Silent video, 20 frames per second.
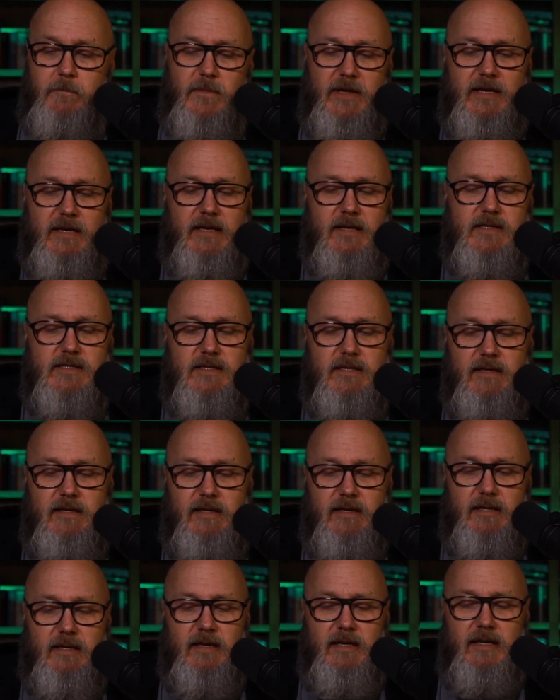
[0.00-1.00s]
It is
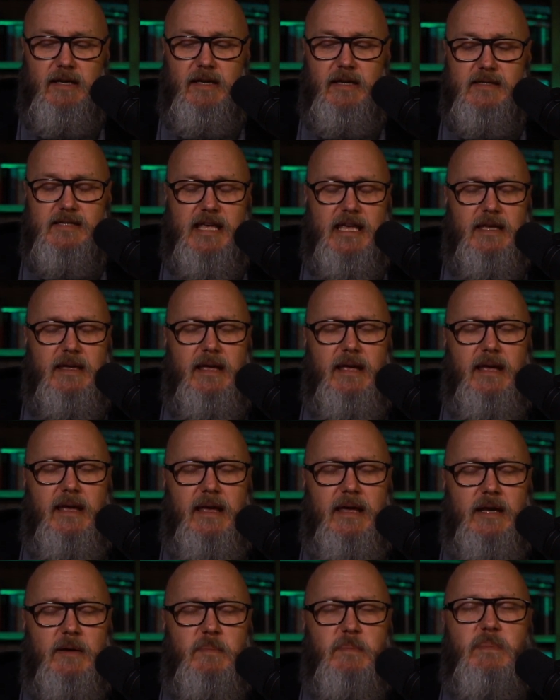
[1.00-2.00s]

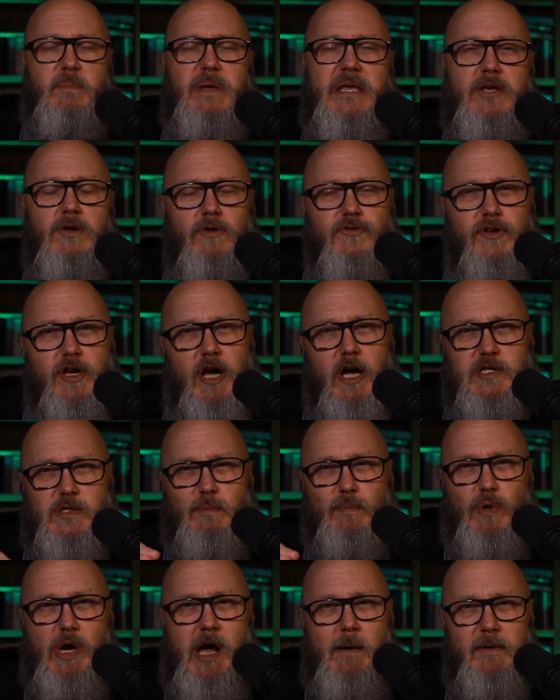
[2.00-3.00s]
an appeal to God's
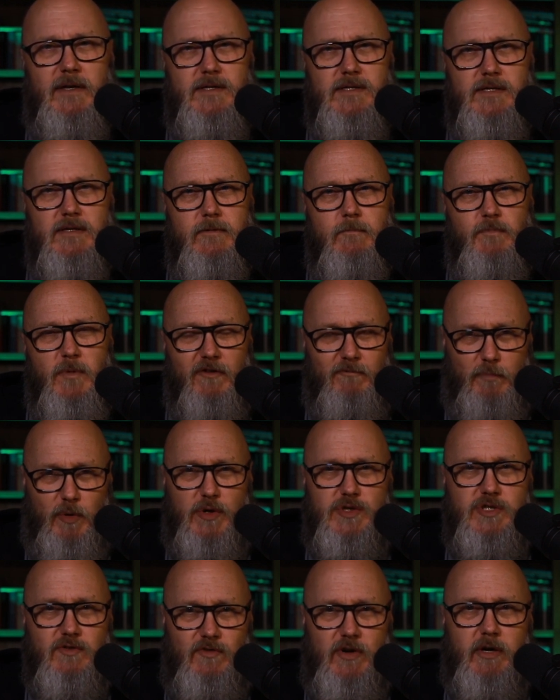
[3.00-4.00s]
promise of
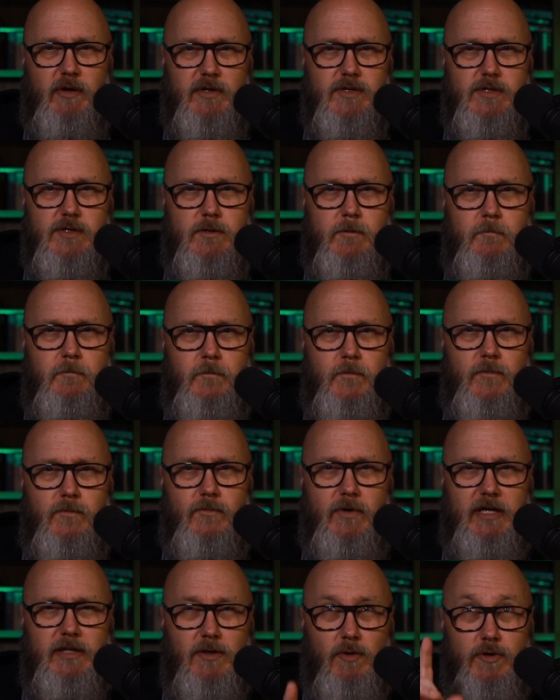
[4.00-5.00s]
perseverance.
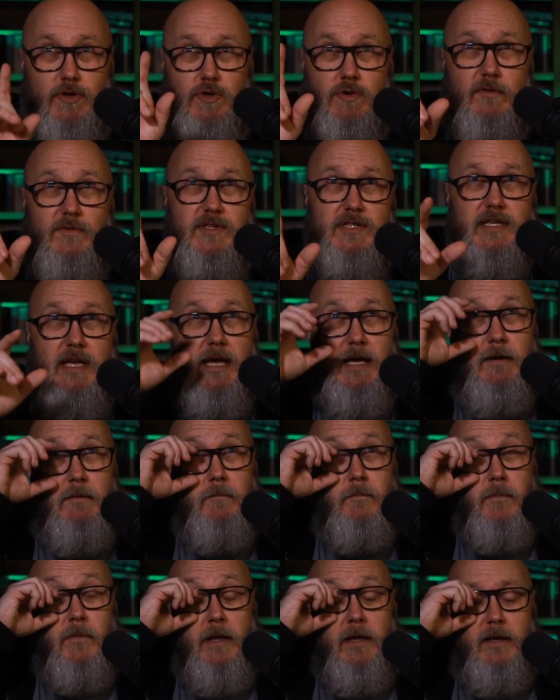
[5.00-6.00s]
Right? Lord, you have said
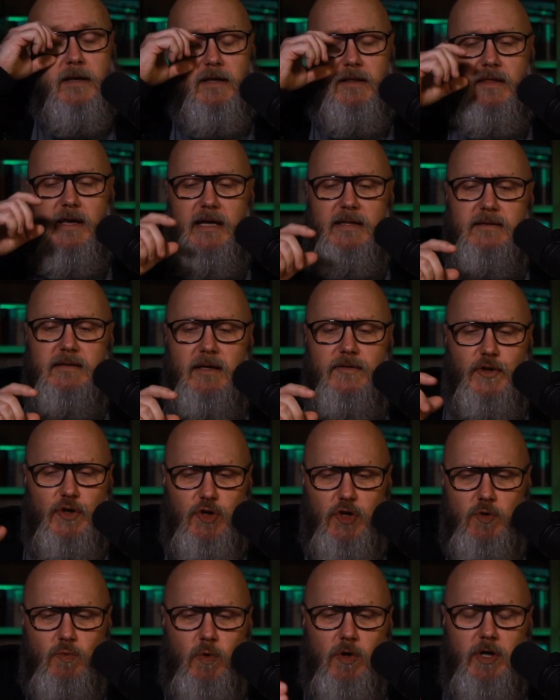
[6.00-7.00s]
that the
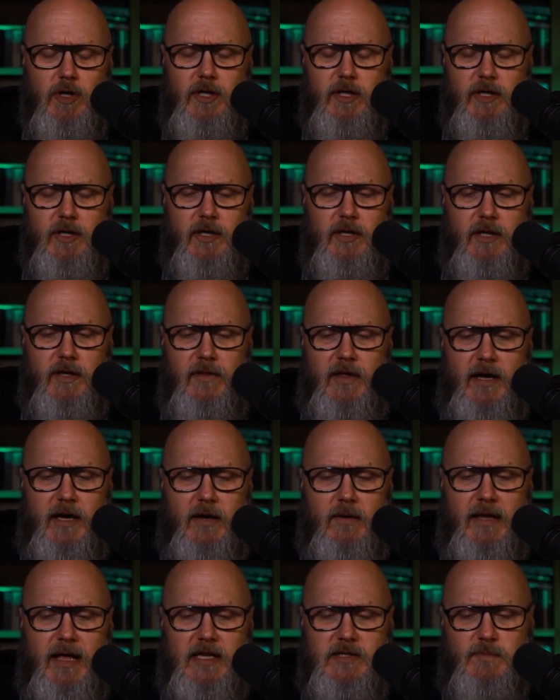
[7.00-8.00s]
good work
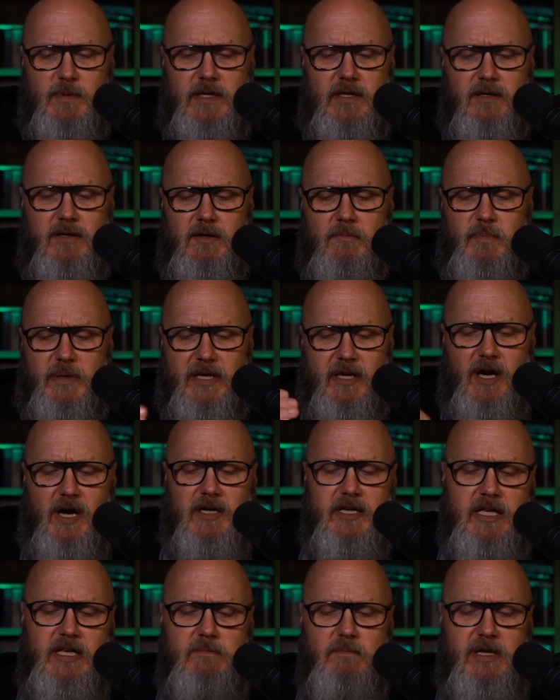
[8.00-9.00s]
that has been
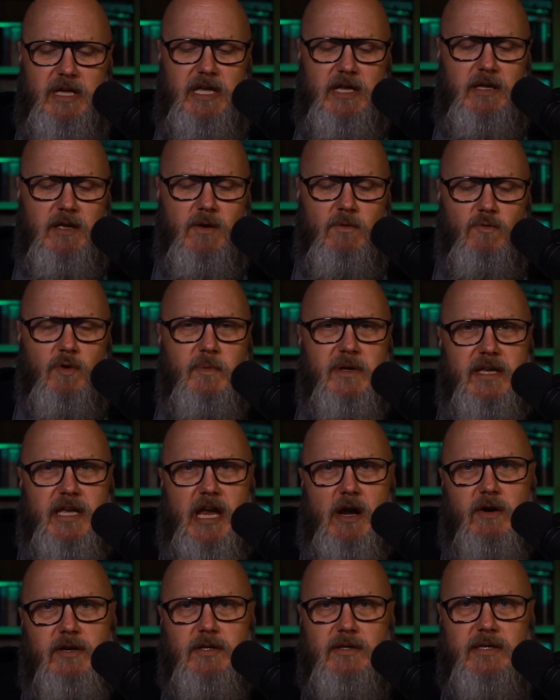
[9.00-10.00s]
begun in me will be
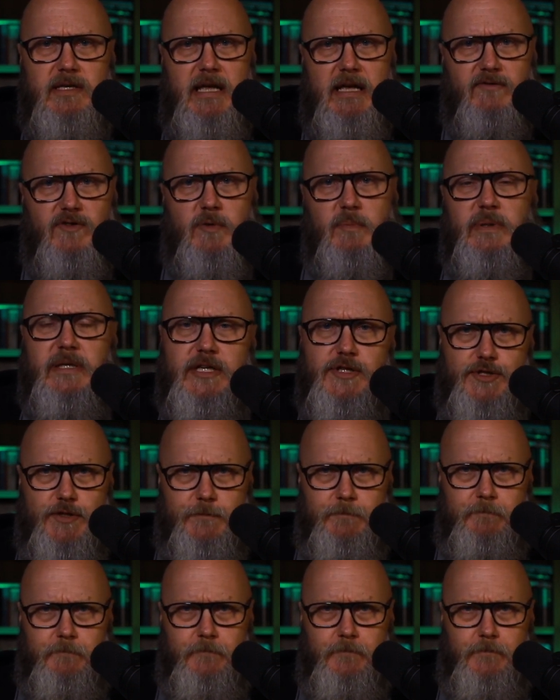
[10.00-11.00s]
carried to the day of completion.